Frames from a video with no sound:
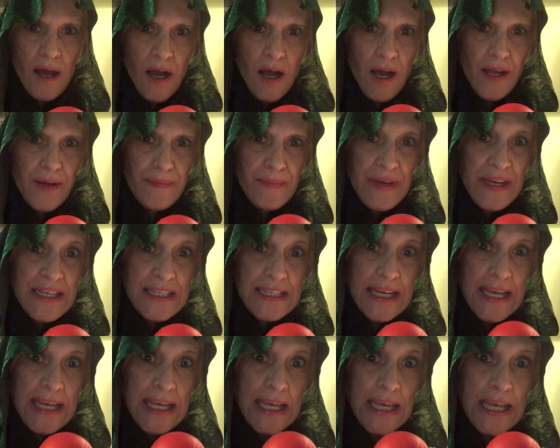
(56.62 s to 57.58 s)
On
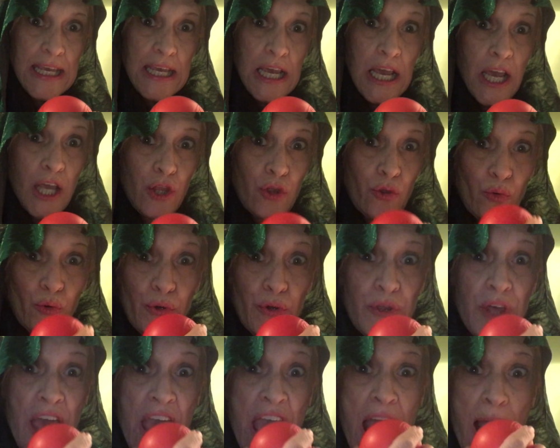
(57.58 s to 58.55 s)
Monday, he ate
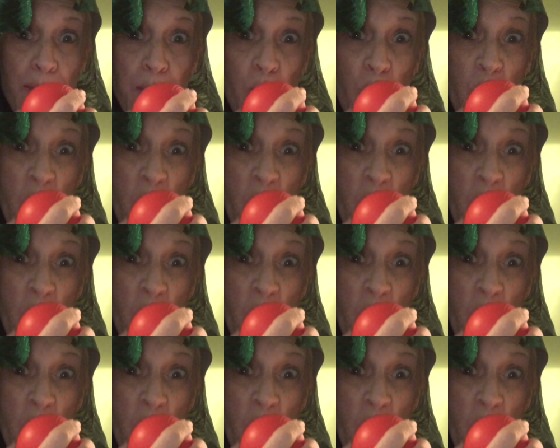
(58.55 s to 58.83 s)
through the apple,